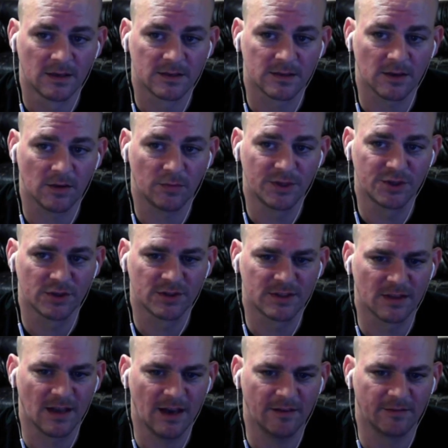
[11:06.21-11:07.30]
So we should
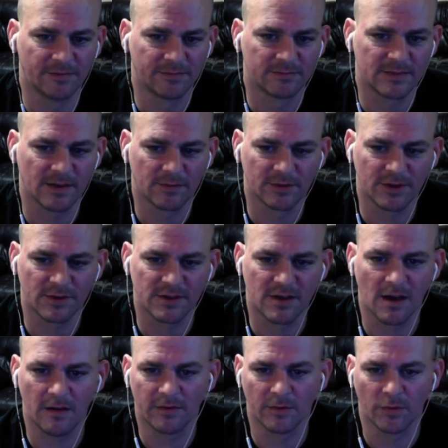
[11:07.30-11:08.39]
still have several turns of
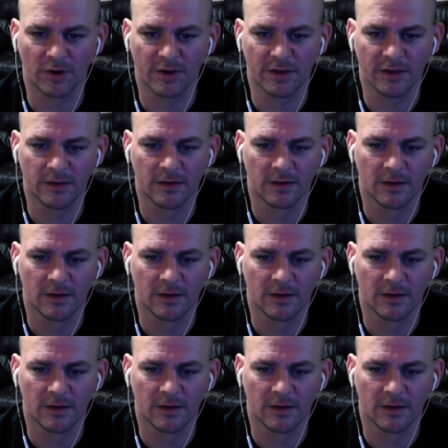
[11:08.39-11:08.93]
cover. We're good.